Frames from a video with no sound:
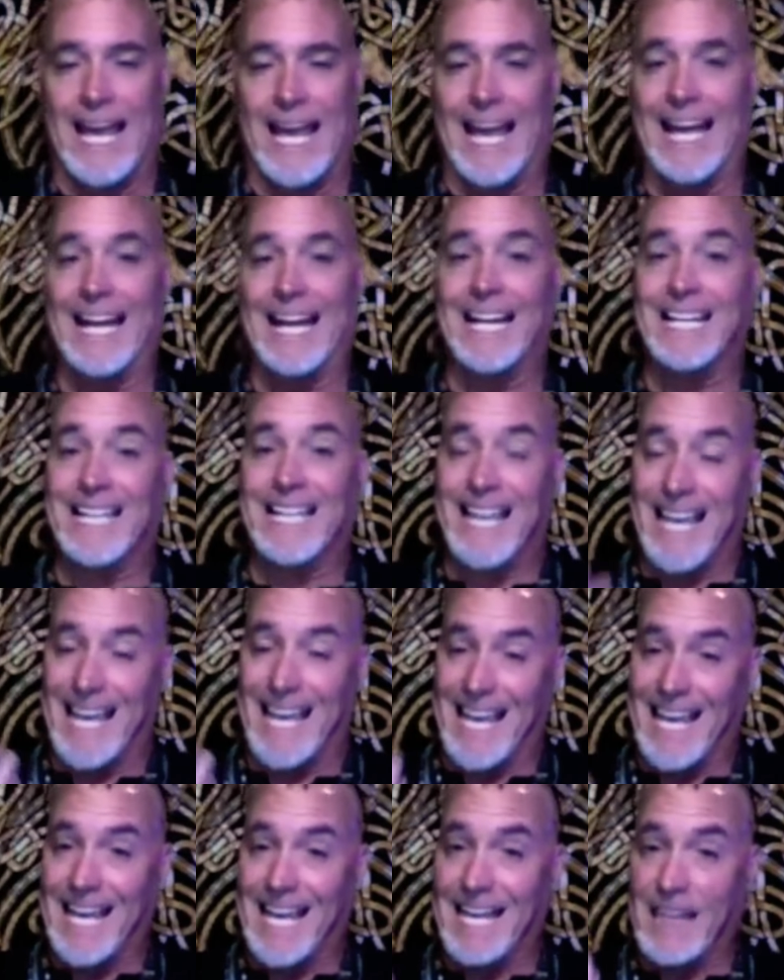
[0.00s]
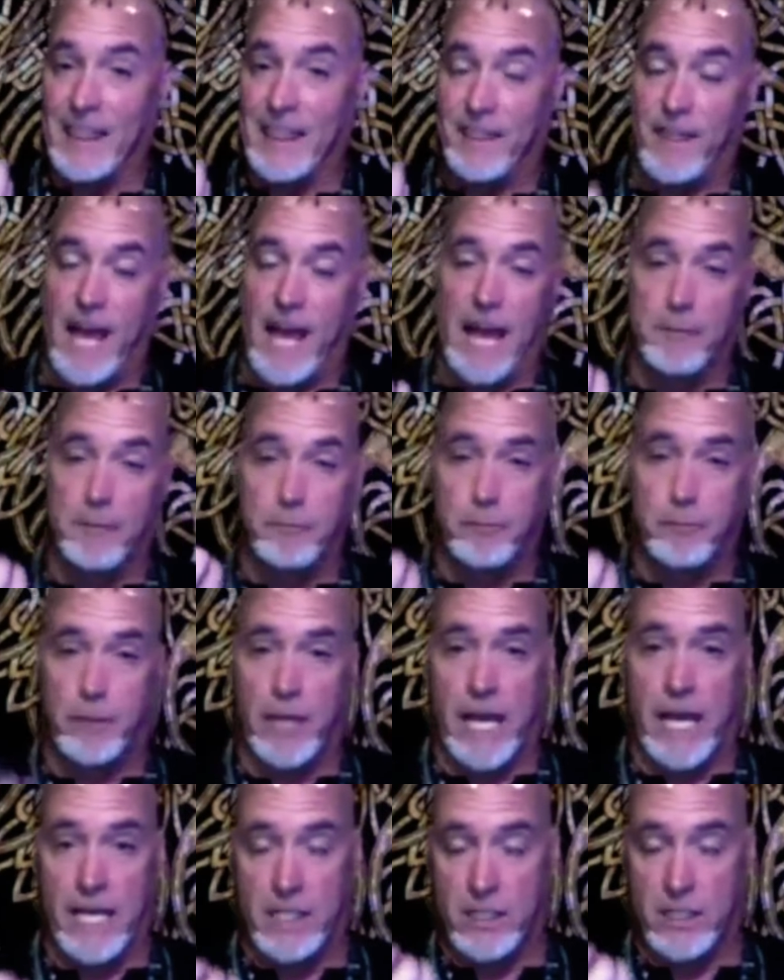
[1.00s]
And in that
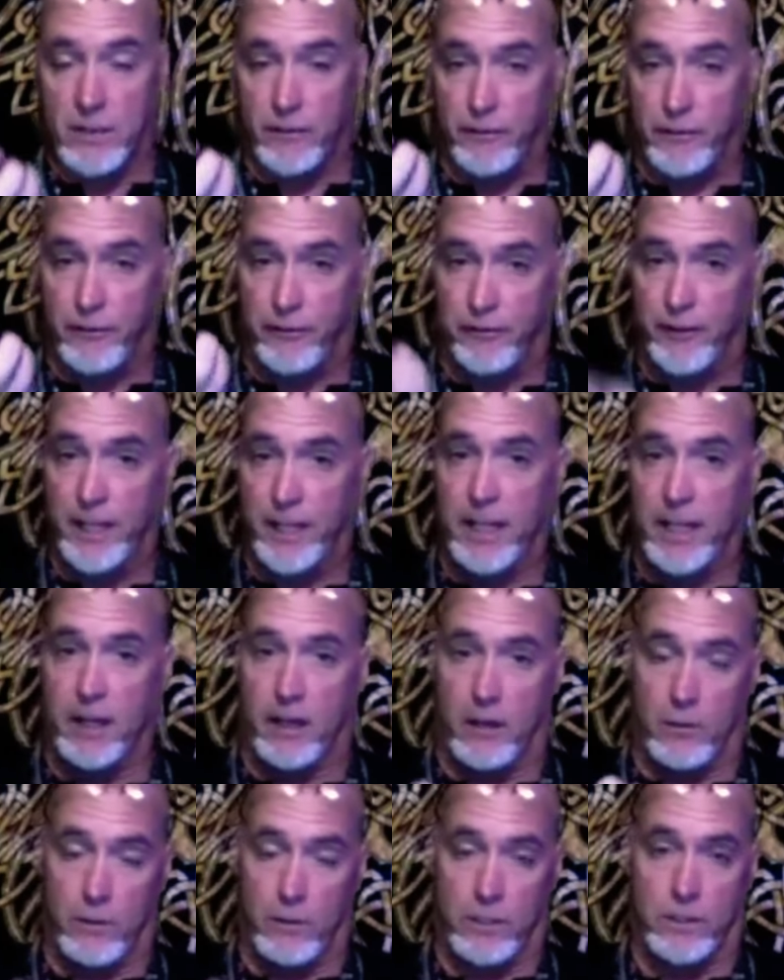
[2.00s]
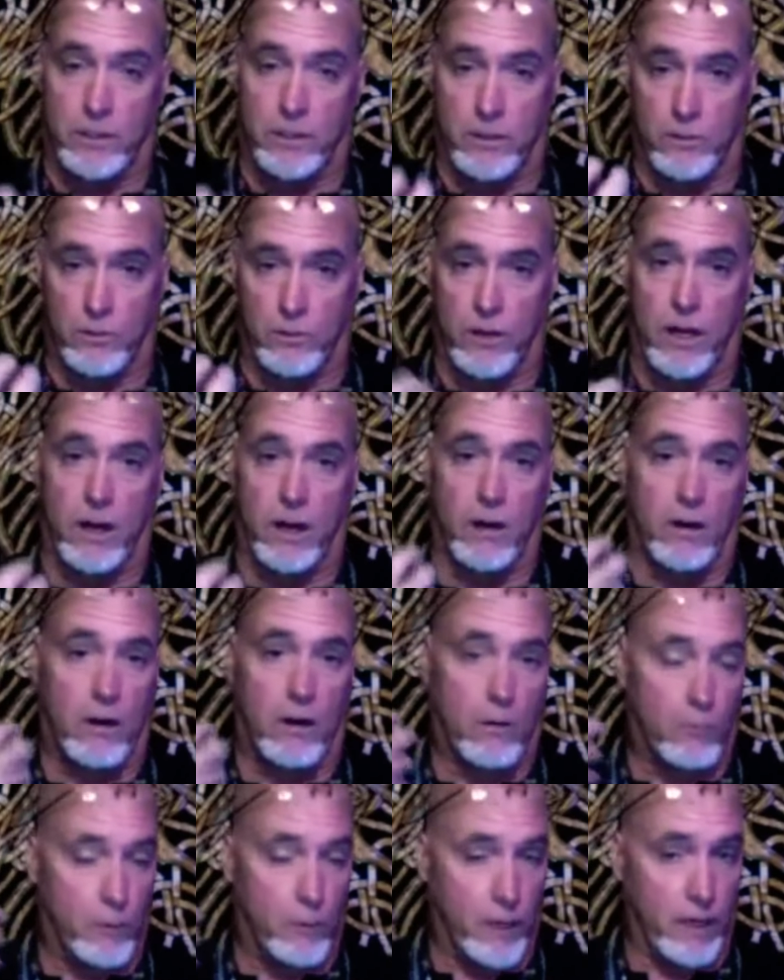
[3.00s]
place of fear, which is
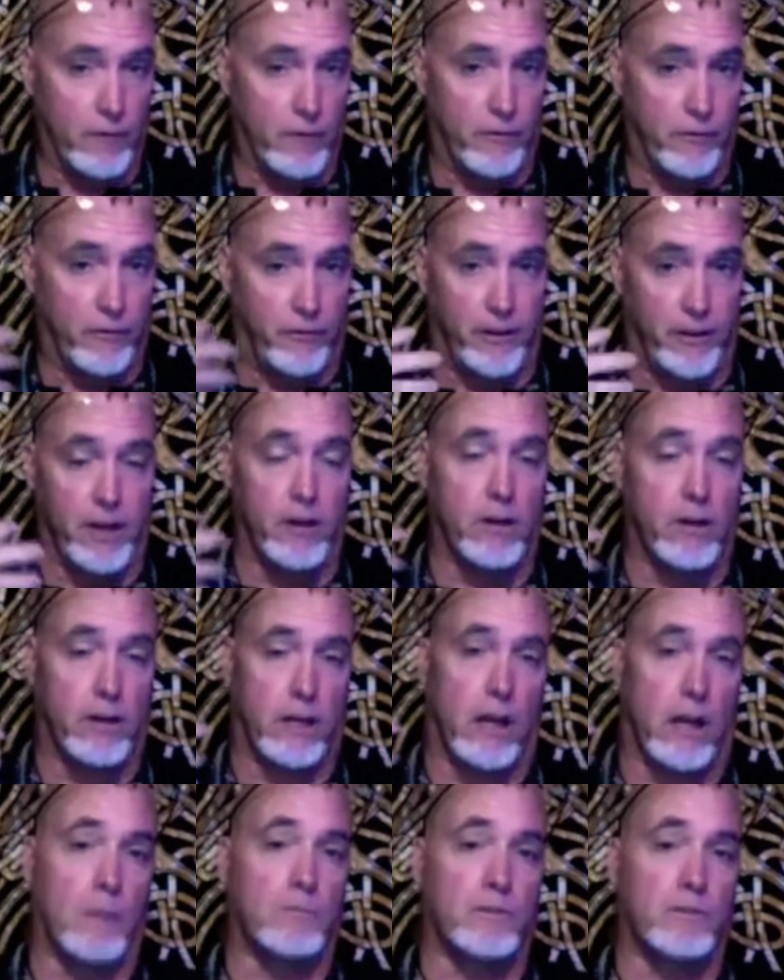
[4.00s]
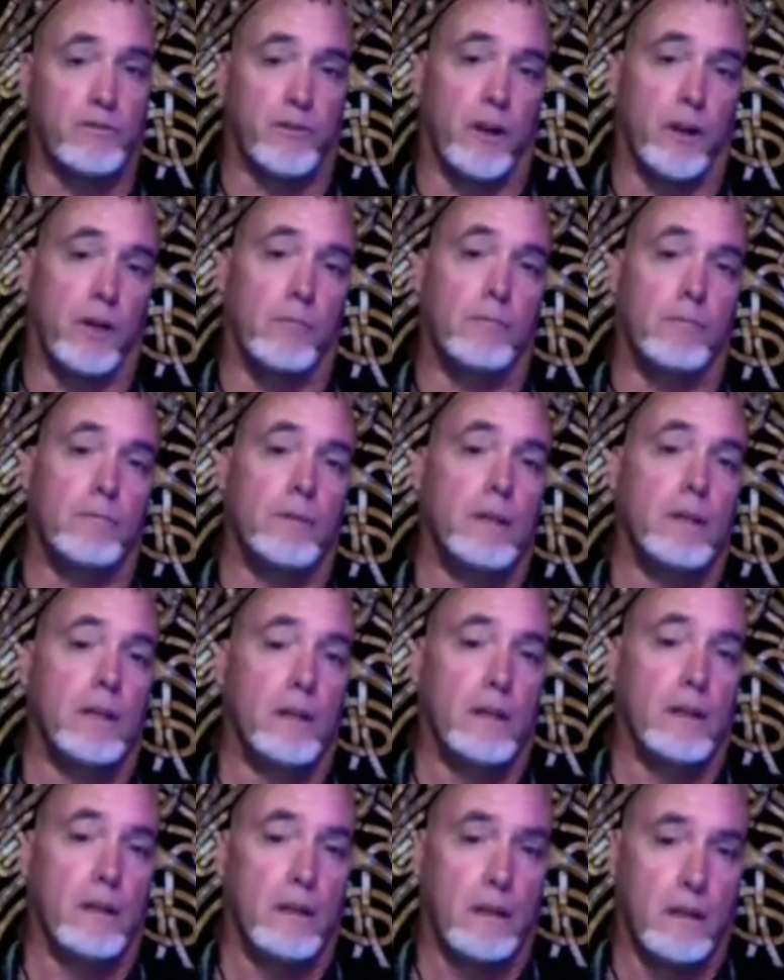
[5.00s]
where fear comes from,
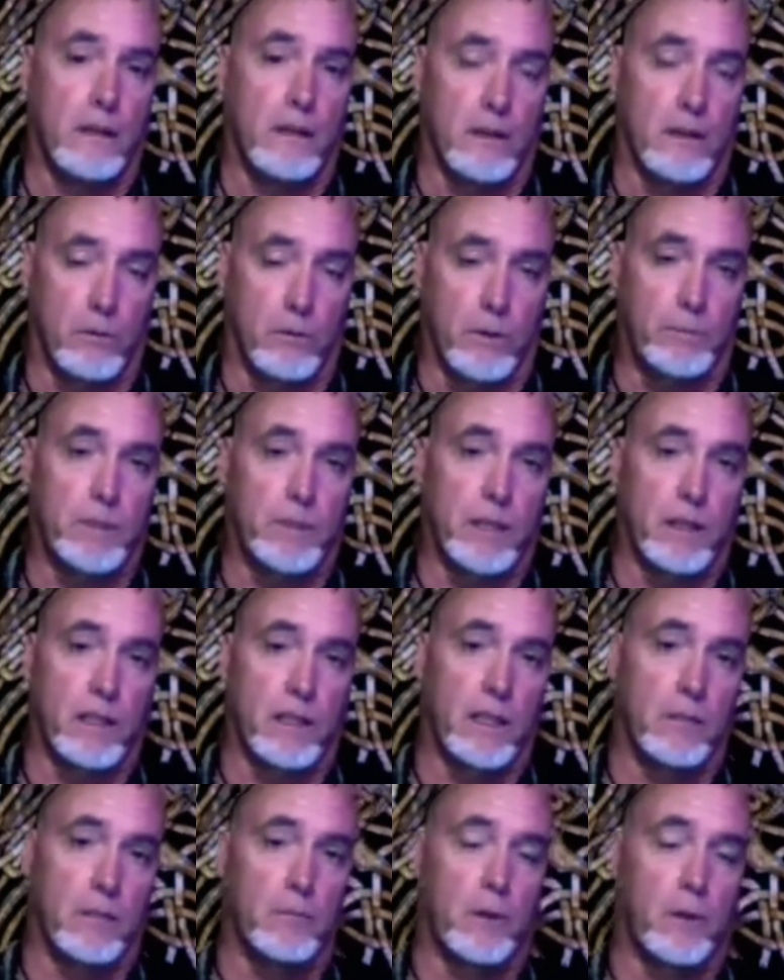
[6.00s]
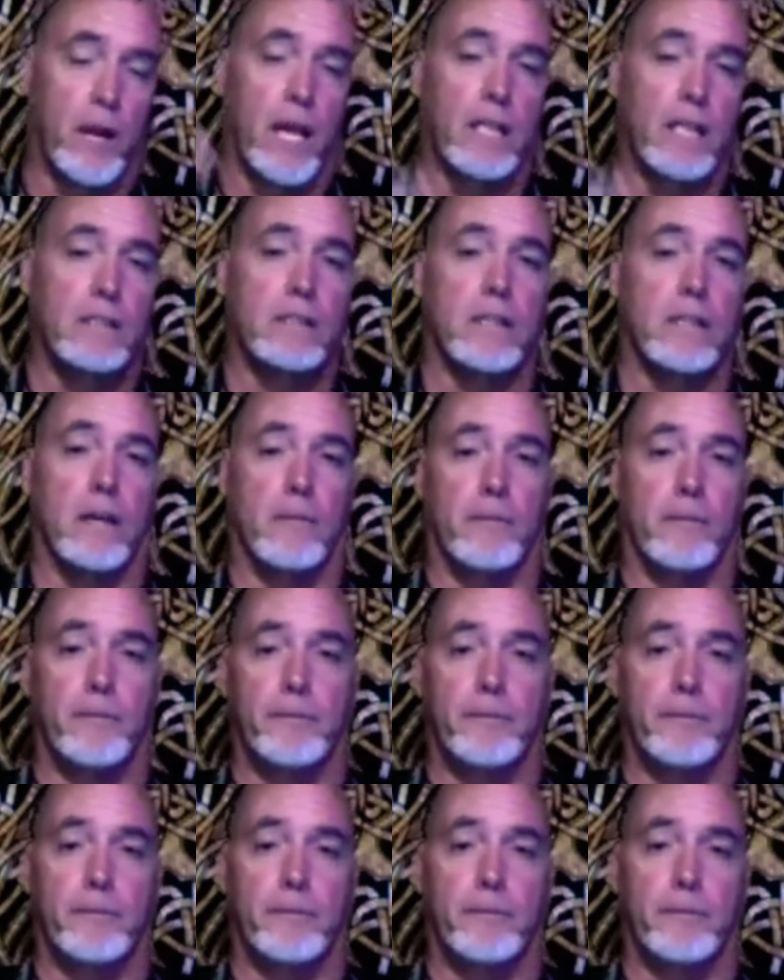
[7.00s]
the reptilian brainstem.